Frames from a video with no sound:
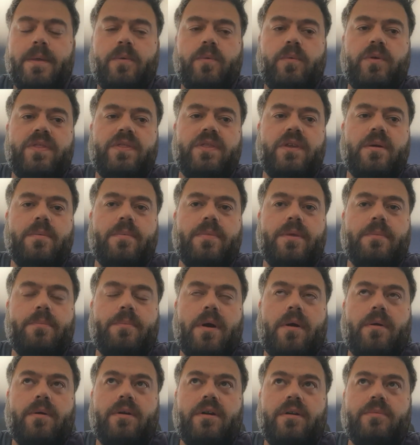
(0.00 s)
With the
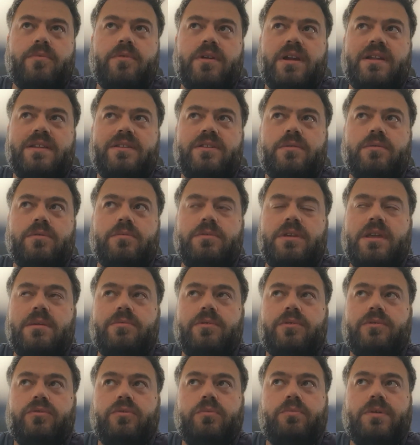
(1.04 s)
power upgrade, you will be
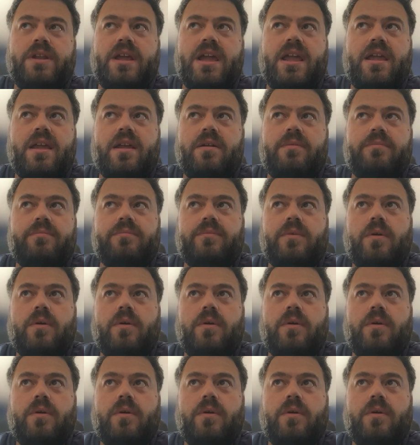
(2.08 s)
able to play